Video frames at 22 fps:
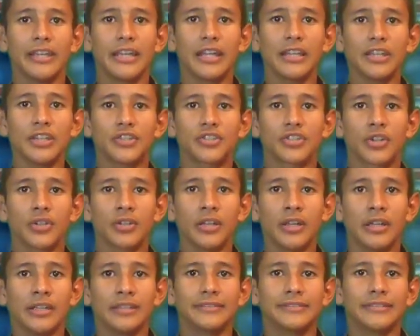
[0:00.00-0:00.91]
In
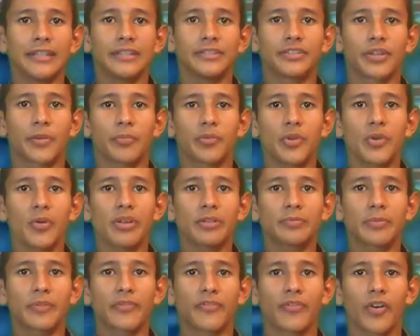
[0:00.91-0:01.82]
addition, the
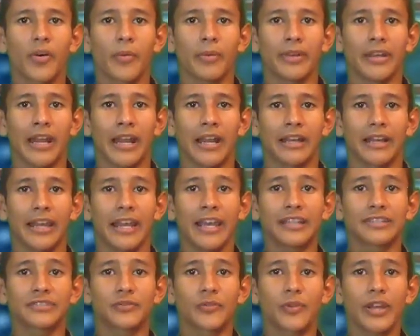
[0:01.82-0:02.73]
interviewers performed an
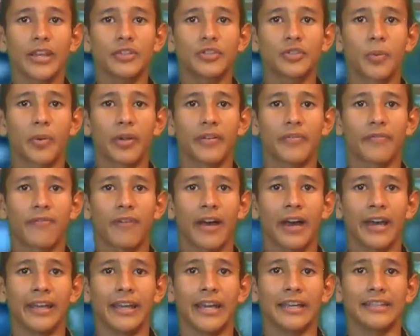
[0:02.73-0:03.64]
X-ray to
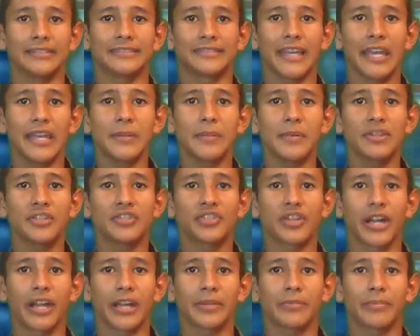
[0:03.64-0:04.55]
verify a
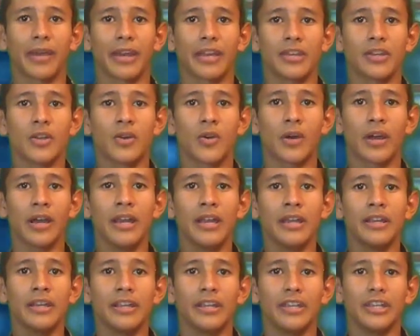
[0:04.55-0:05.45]
statement shared by
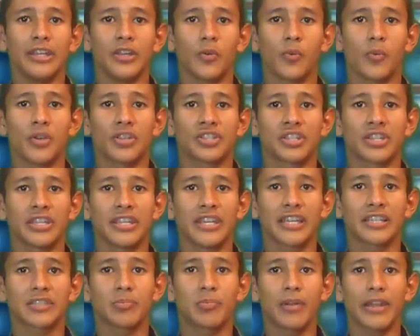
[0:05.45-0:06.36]
Noah in which
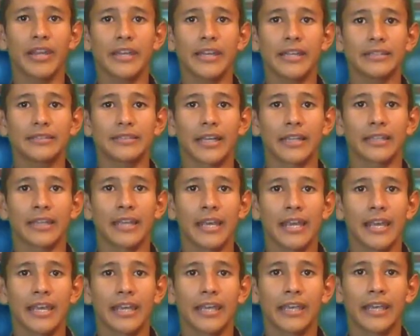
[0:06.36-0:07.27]
he explained
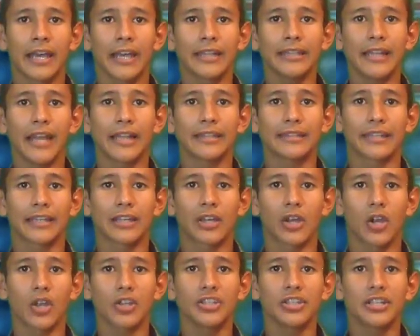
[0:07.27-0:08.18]
that he had a
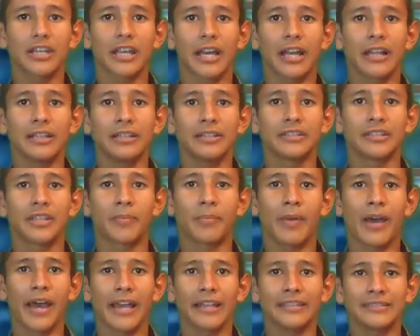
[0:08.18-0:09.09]
technological
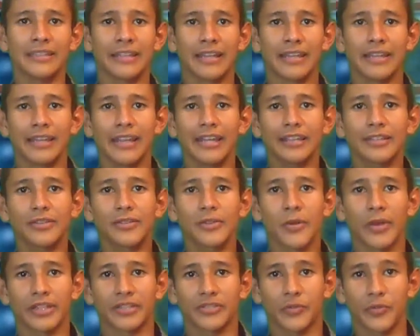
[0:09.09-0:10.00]
device
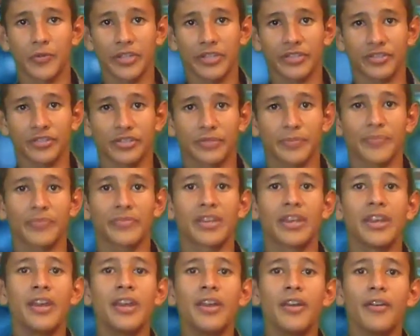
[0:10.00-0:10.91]
next to his wrist.
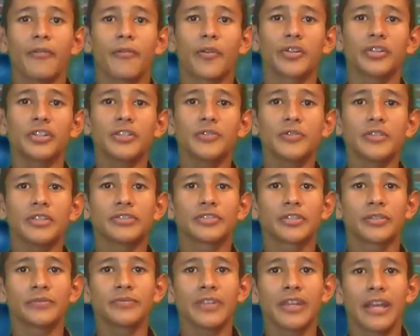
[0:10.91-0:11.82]
For this
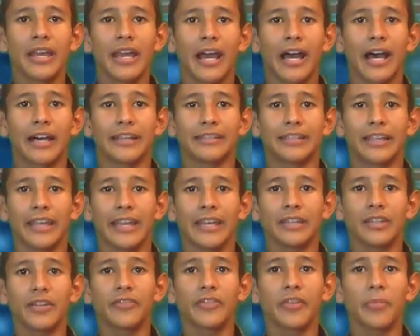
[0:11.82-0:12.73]
reason, at the
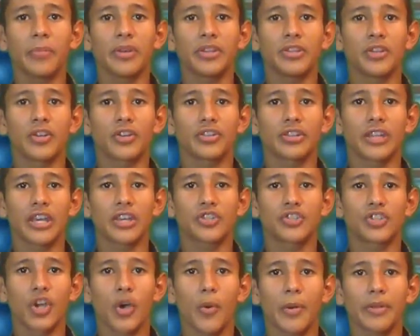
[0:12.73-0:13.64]
end of the video,
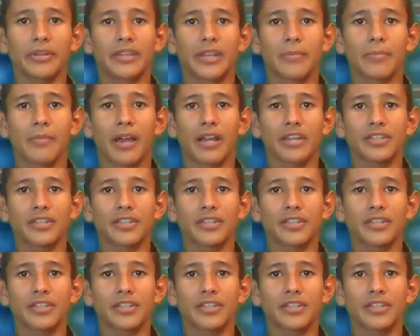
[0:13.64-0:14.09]
they showed the